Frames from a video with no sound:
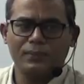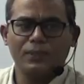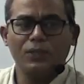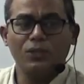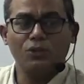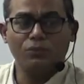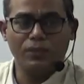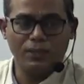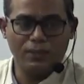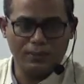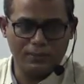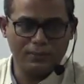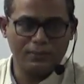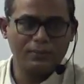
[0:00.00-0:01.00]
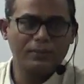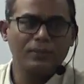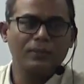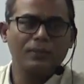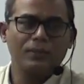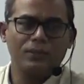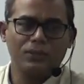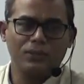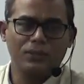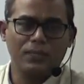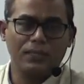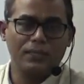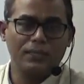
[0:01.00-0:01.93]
Human and society.